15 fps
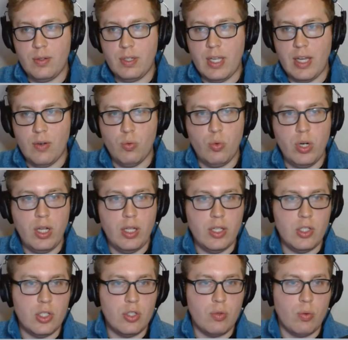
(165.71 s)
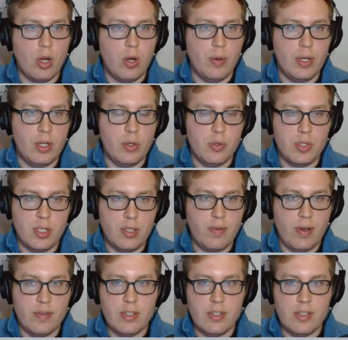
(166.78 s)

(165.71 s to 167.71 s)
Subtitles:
can really just throw, 65,